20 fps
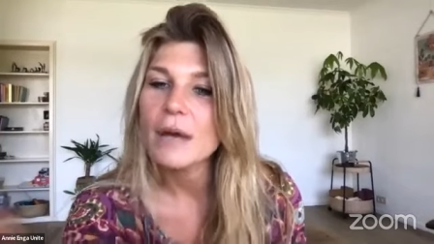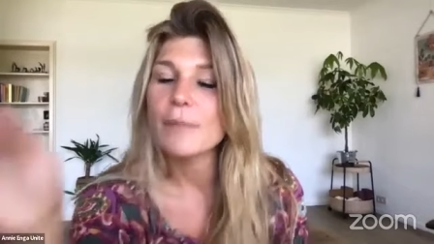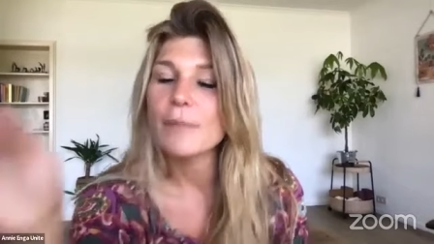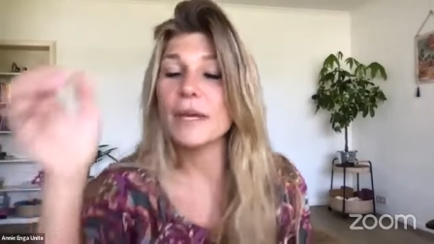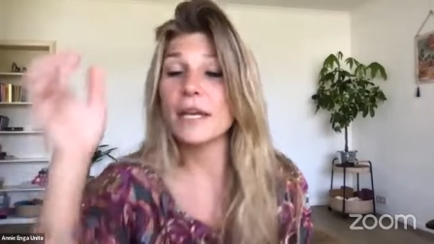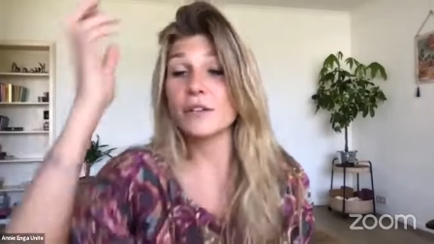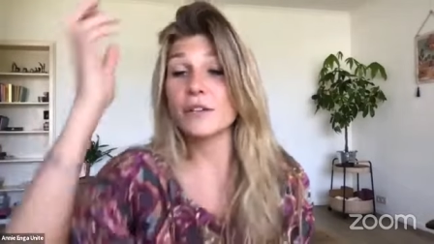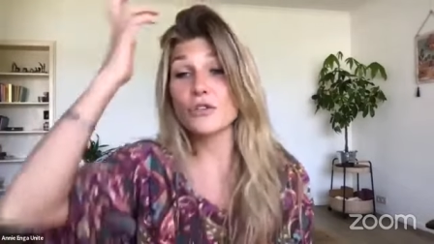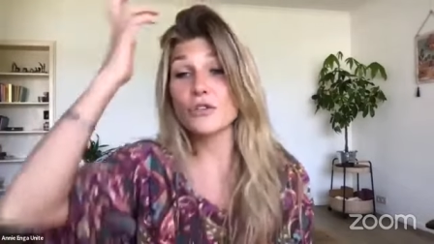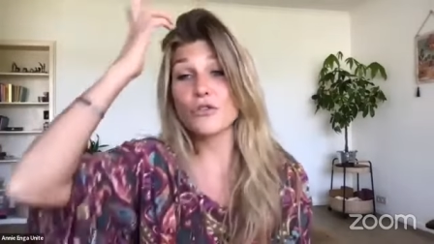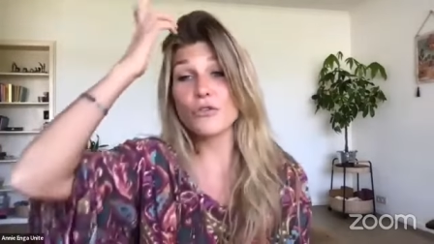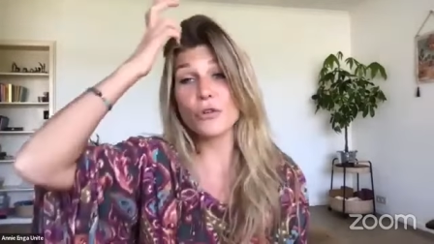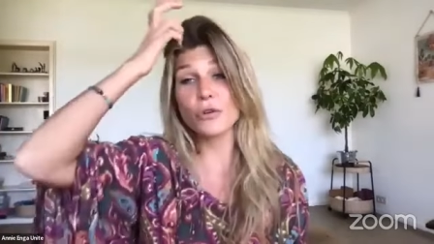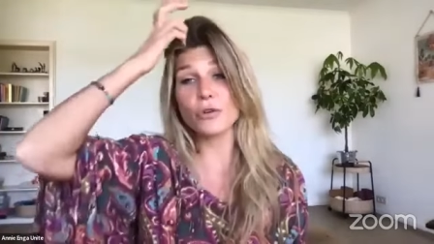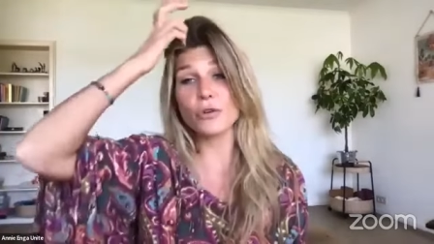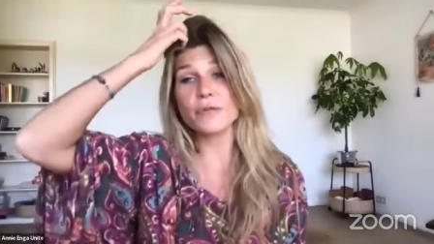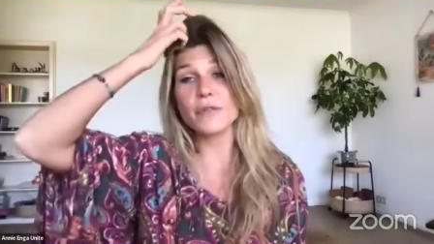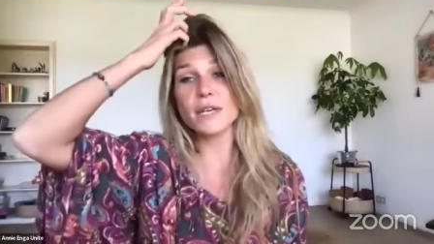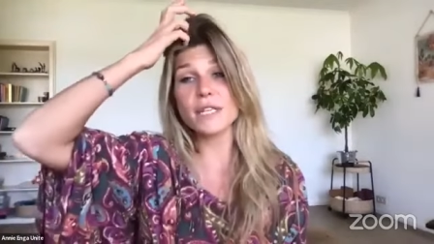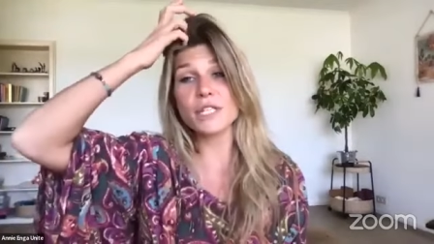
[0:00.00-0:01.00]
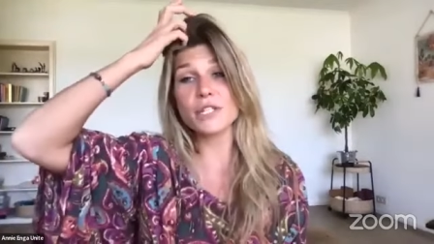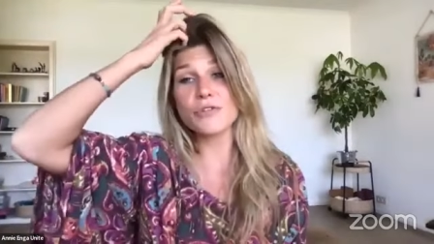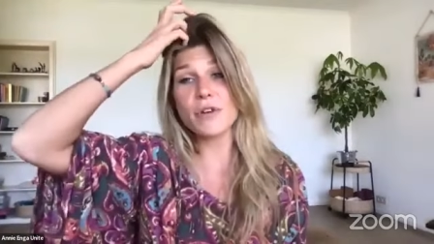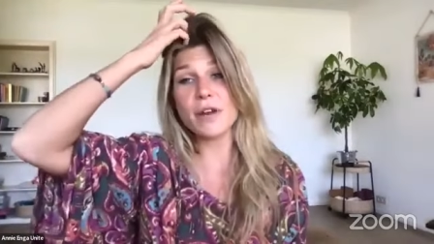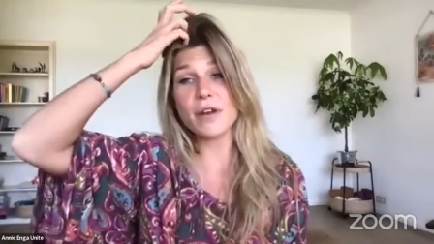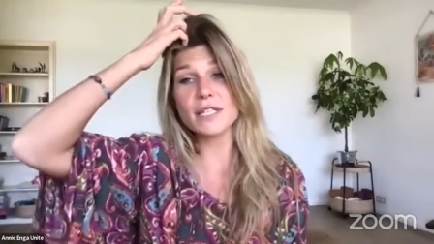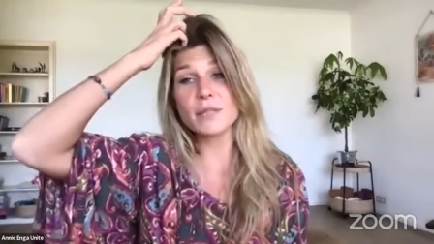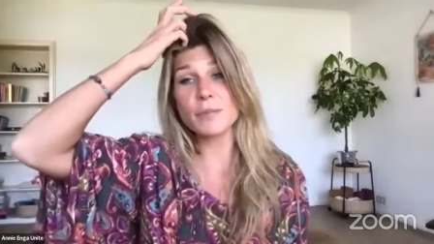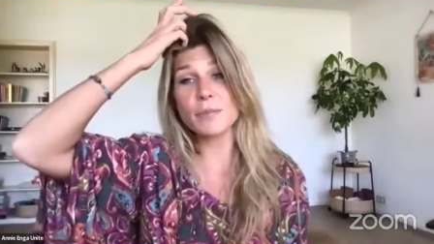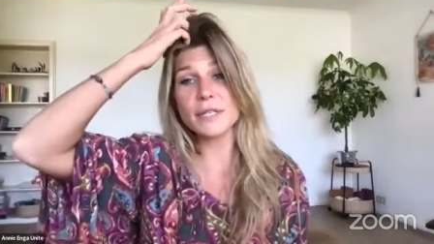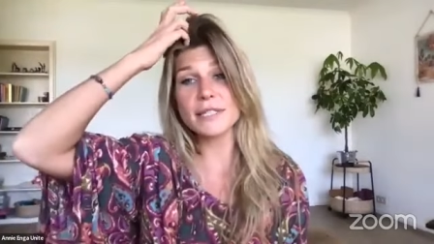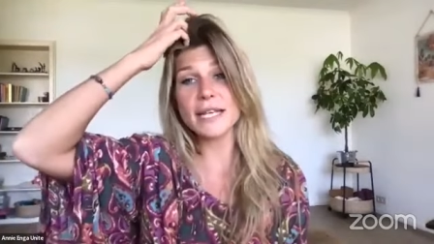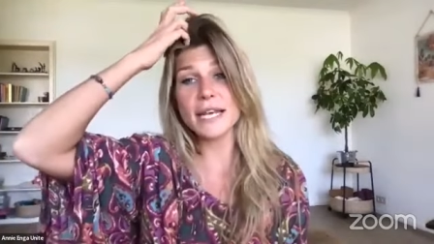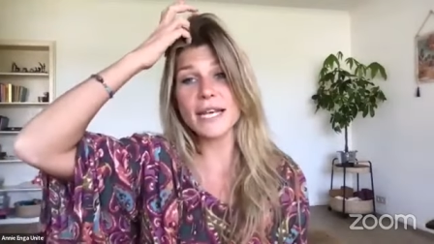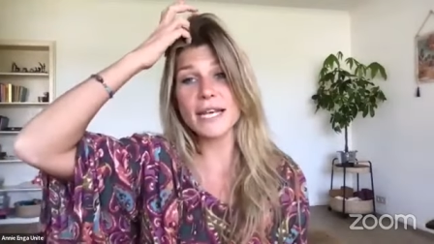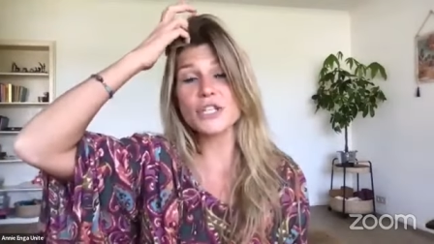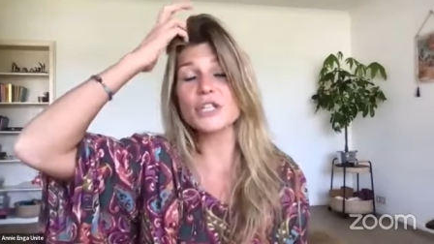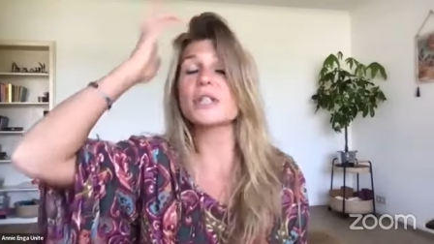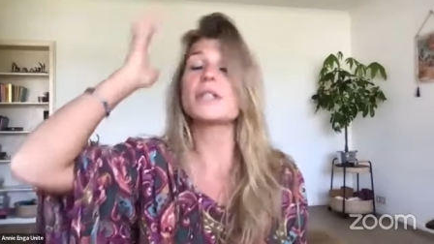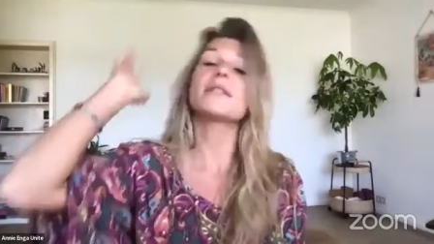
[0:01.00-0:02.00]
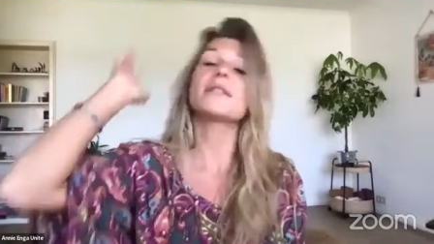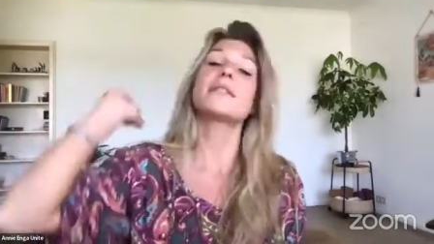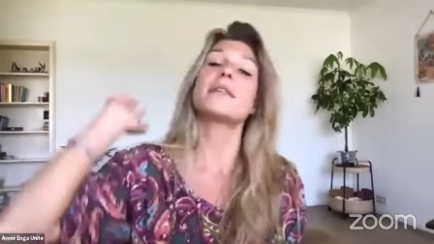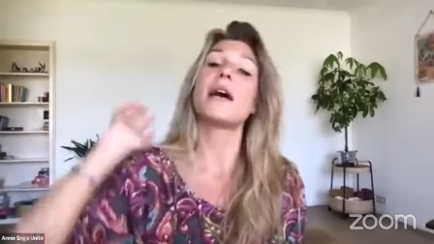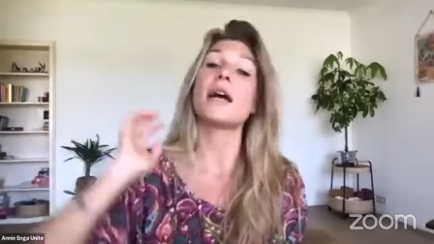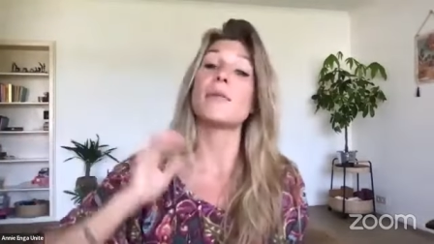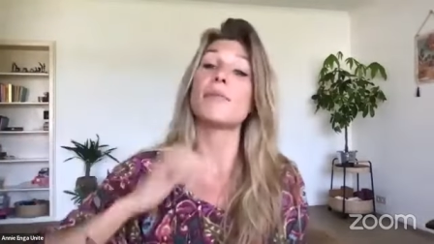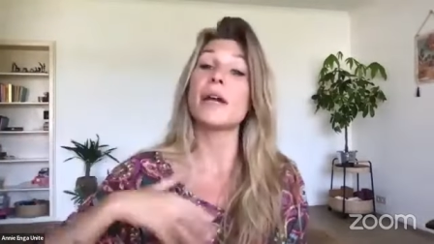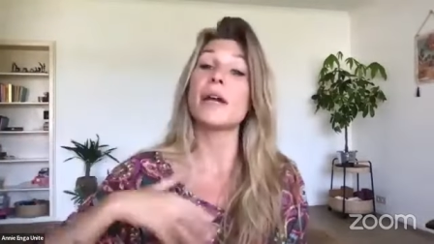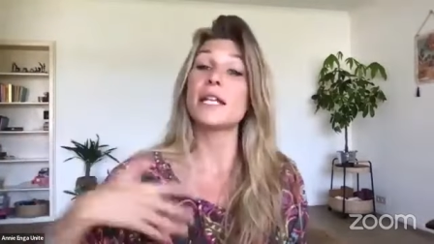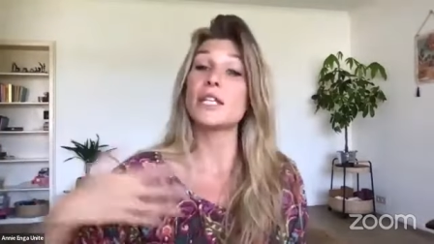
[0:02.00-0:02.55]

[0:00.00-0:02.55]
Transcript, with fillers: Because true, there's transportation time,